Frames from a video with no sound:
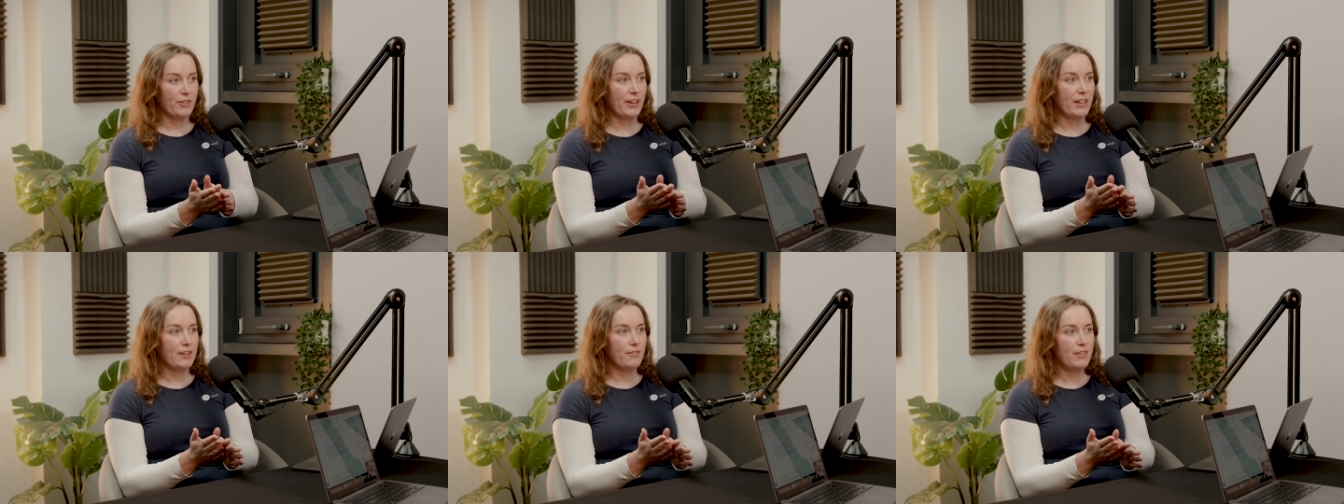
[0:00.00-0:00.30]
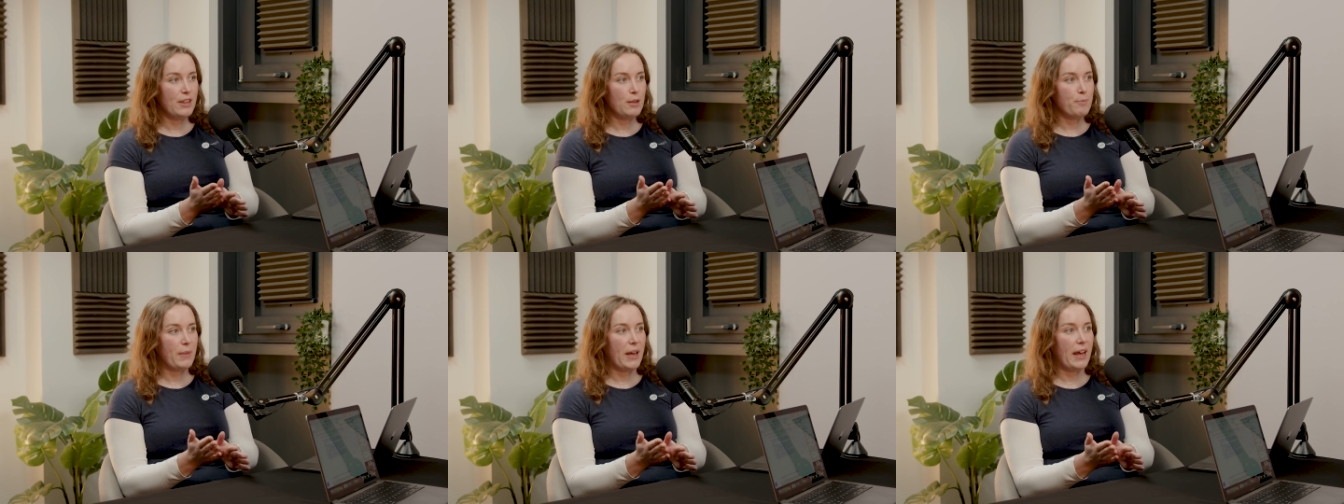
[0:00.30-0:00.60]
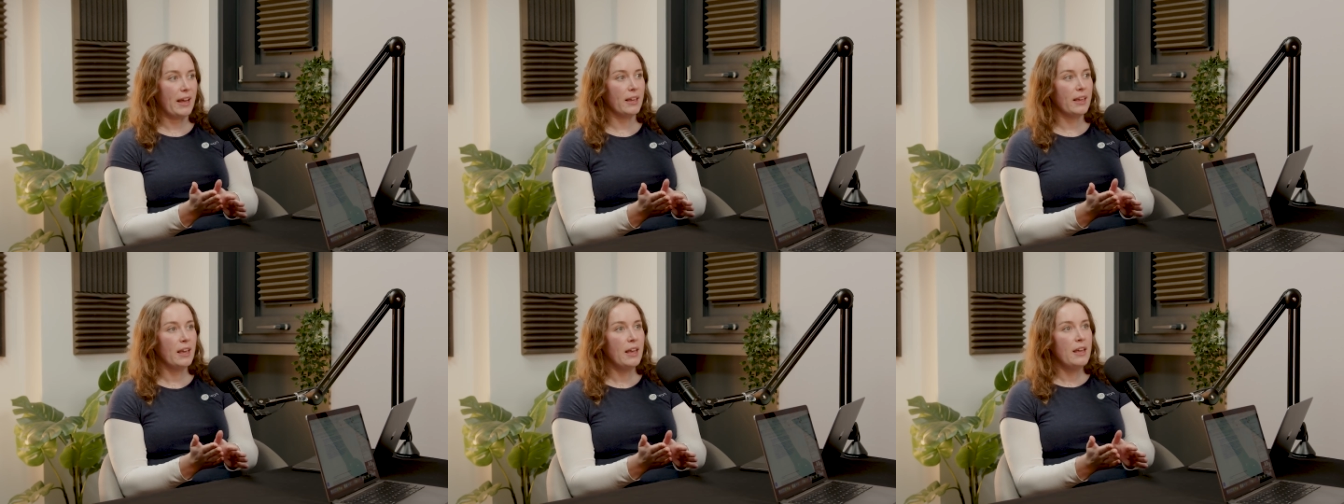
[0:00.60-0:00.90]

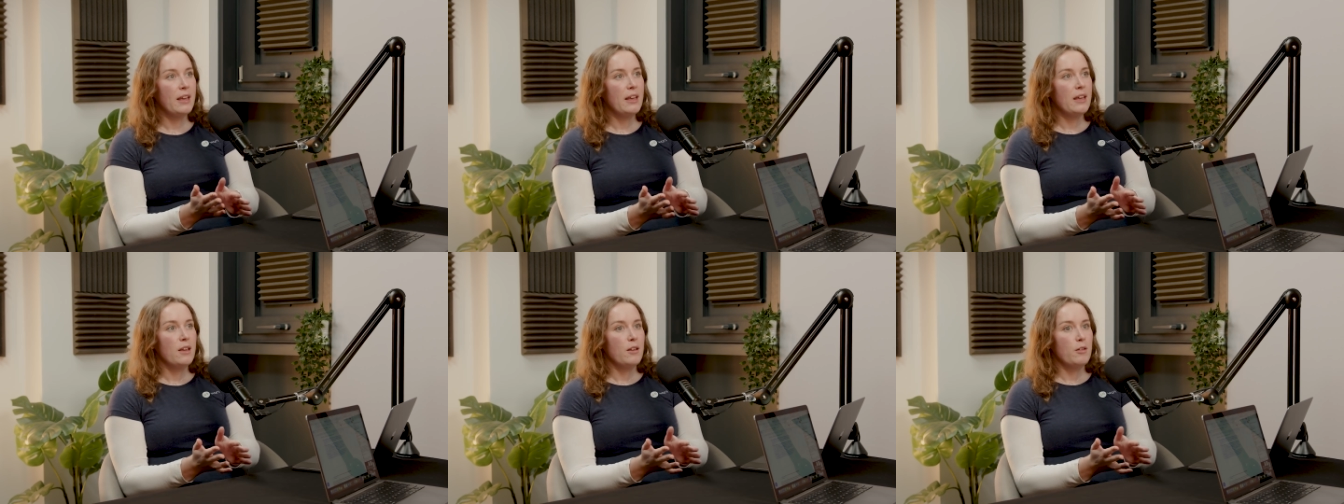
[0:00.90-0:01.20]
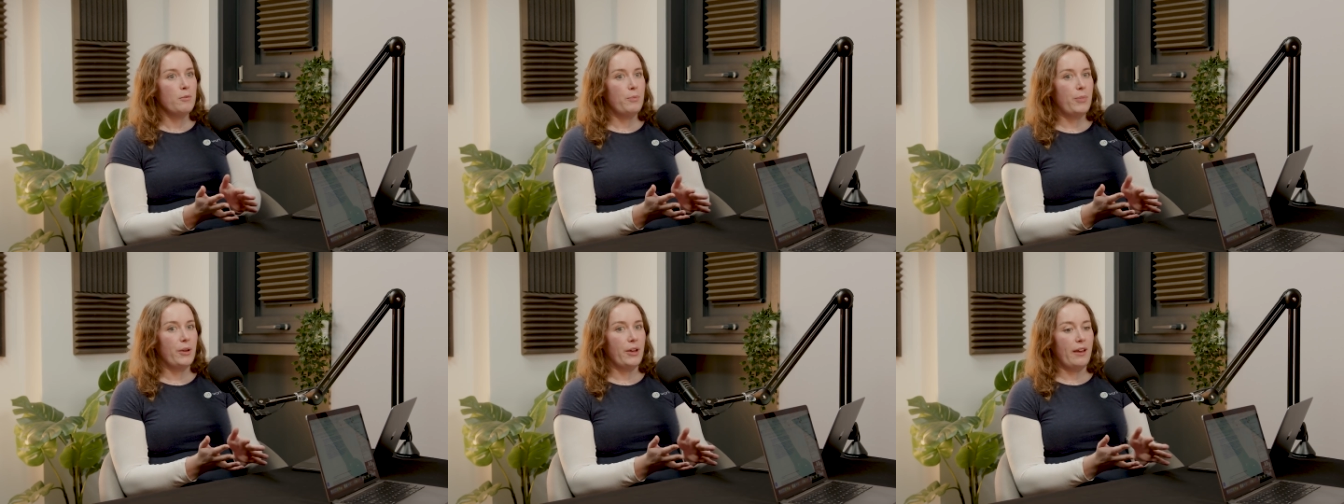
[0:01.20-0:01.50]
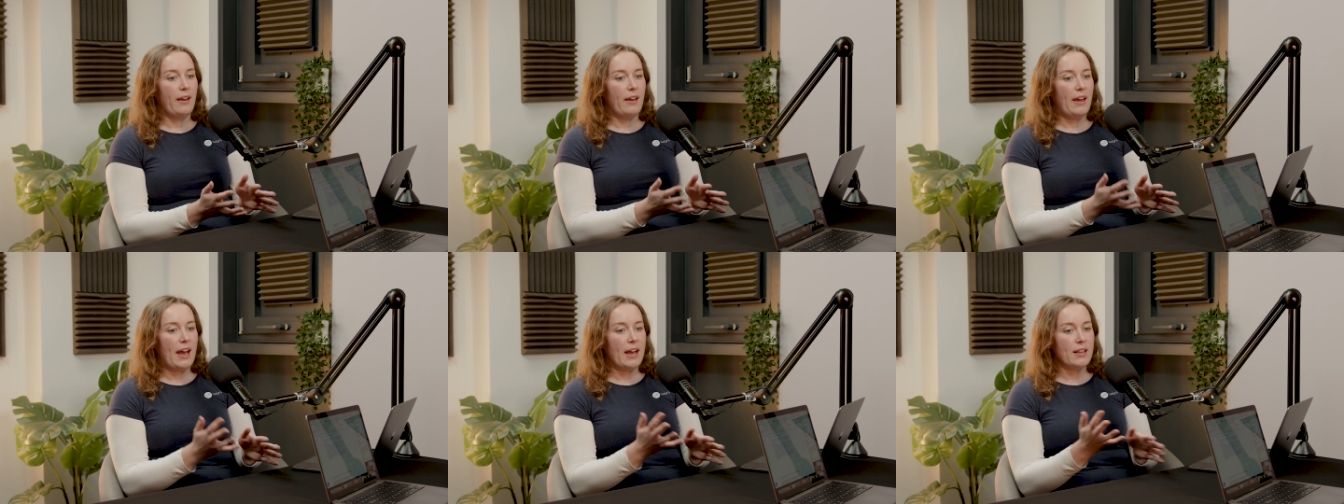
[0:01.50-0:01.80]
feedback?
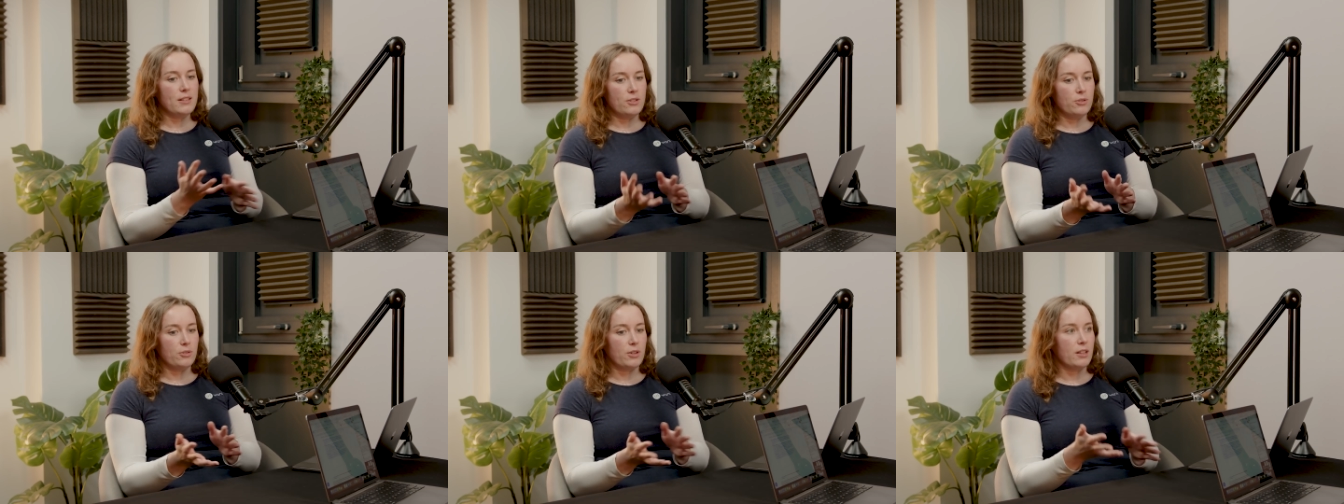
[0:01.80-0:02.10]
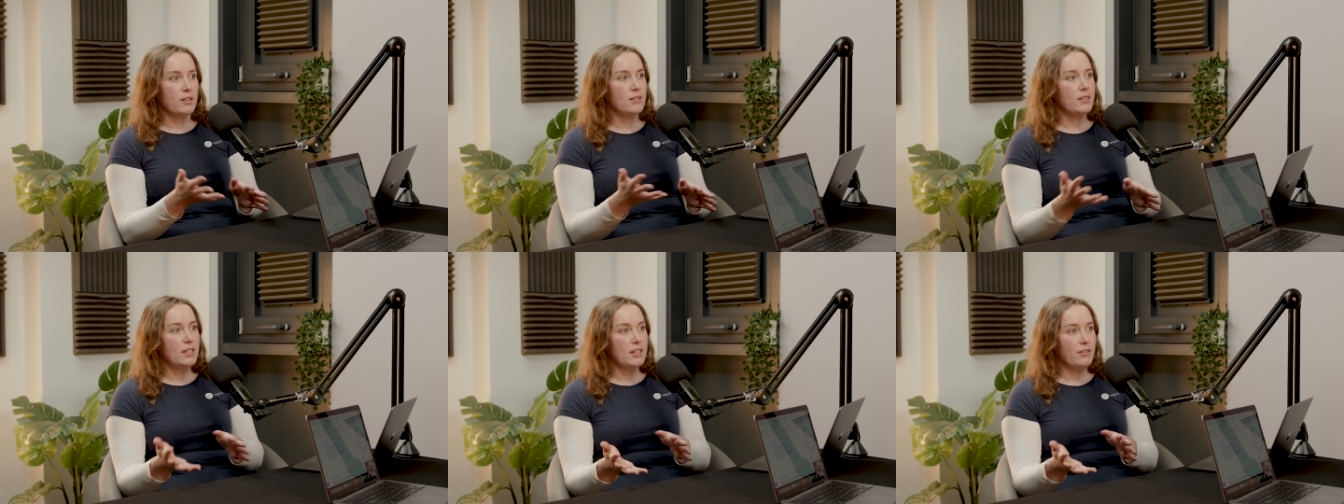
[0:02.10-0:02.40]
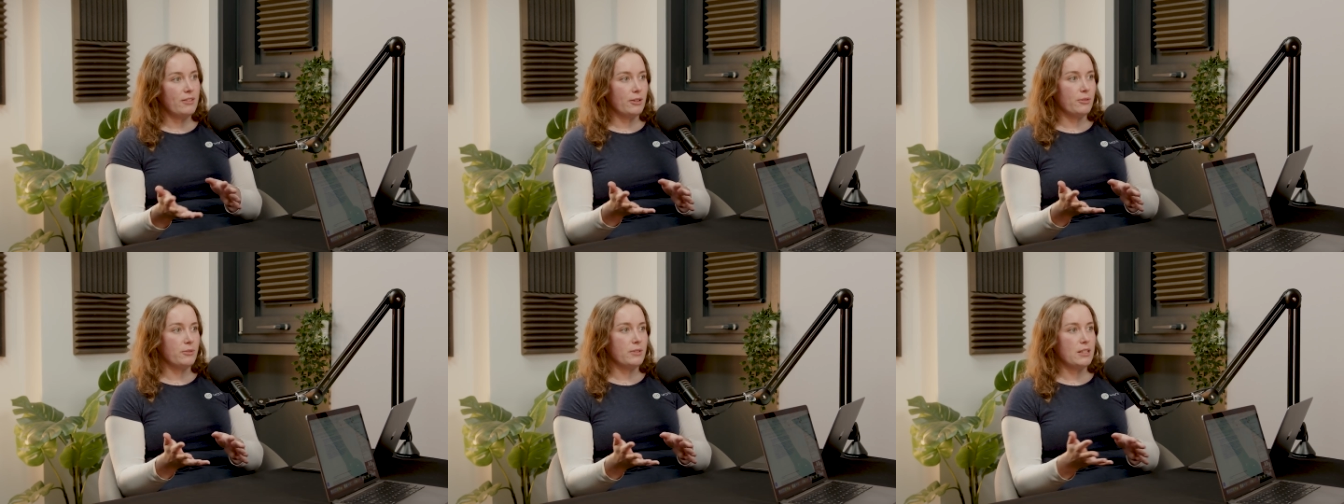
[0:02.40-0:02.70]
But as you're
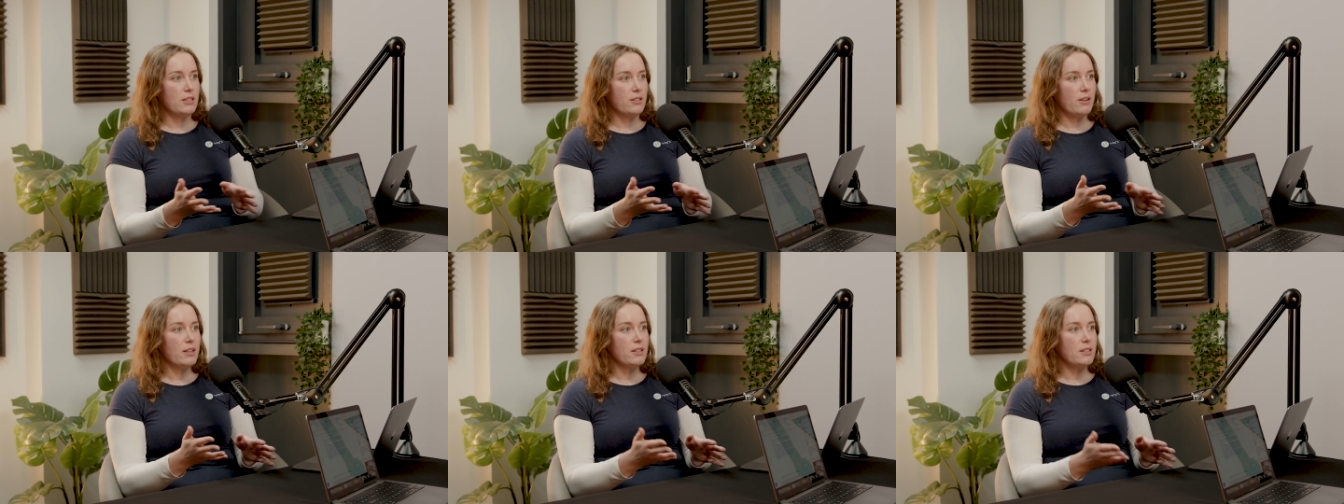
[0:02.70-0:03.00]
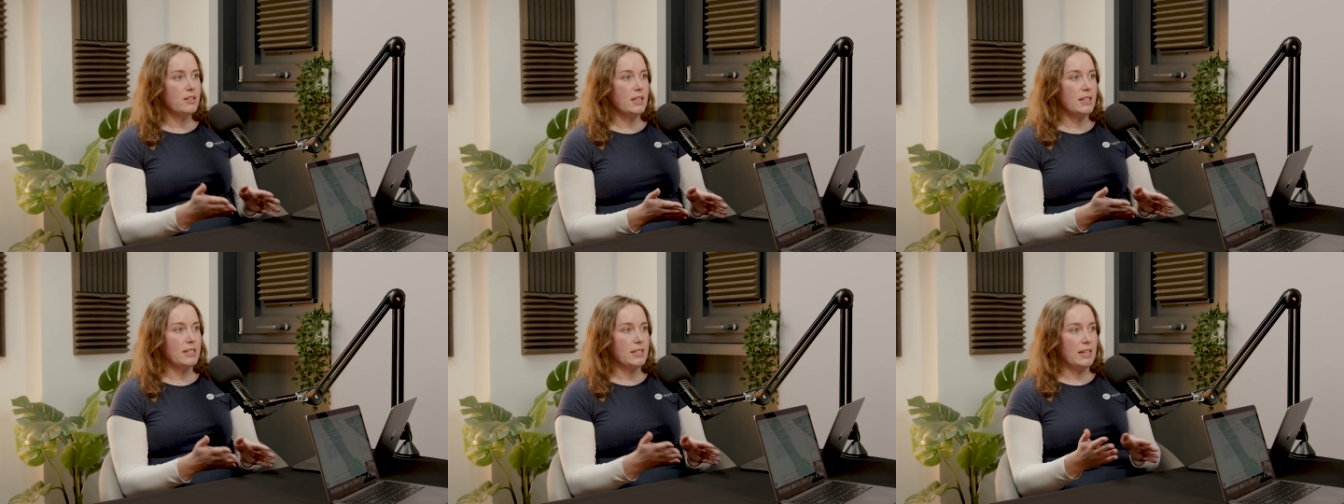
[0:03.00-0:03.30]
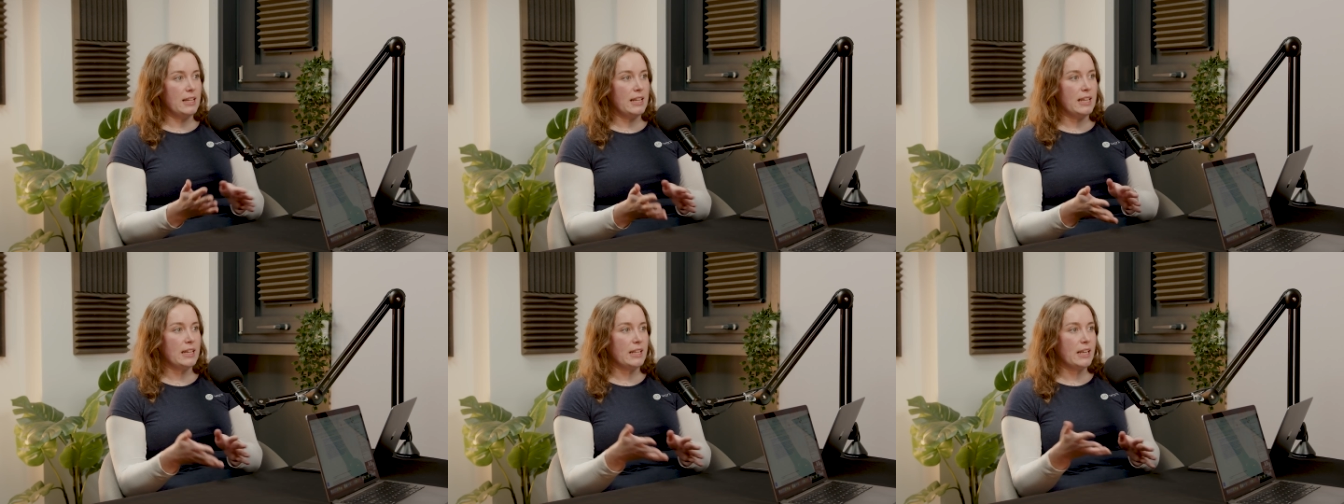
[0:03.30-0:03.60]
considering all these strategies
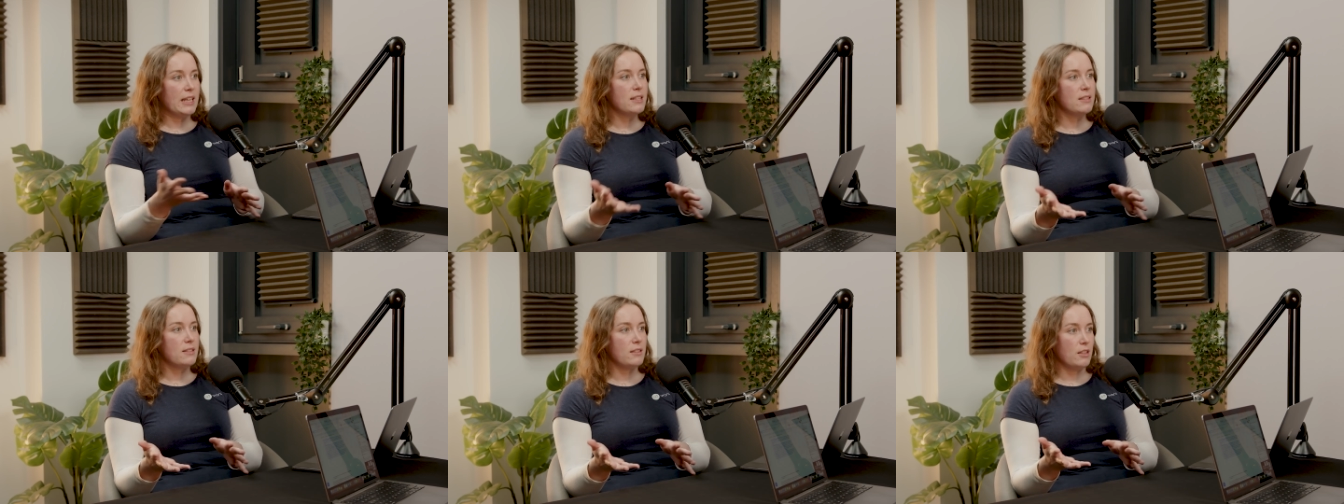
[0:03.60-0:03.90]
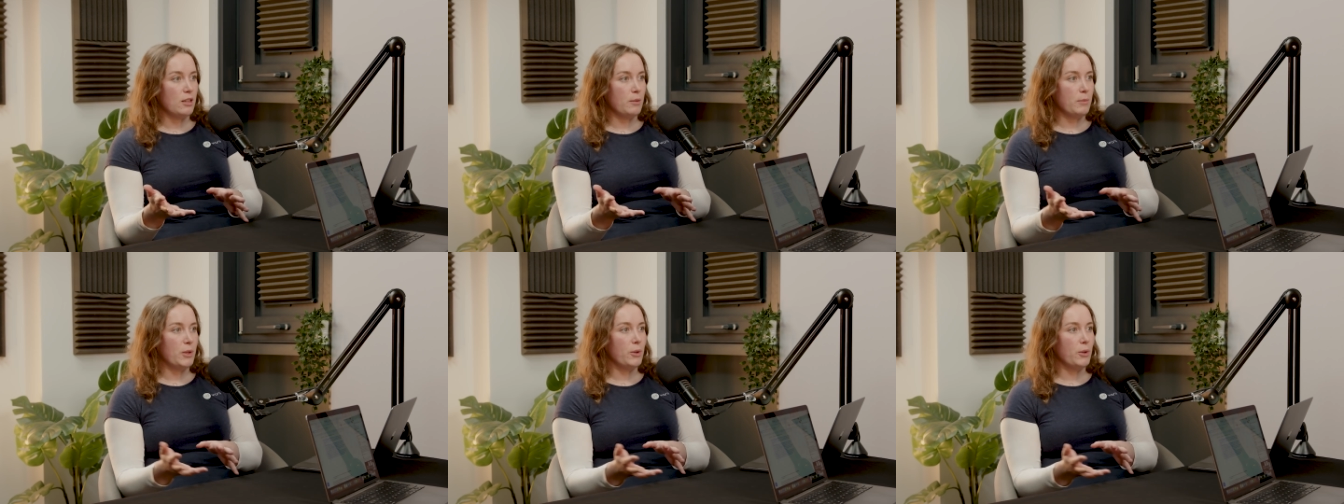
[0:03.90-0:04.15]
and leaning into them,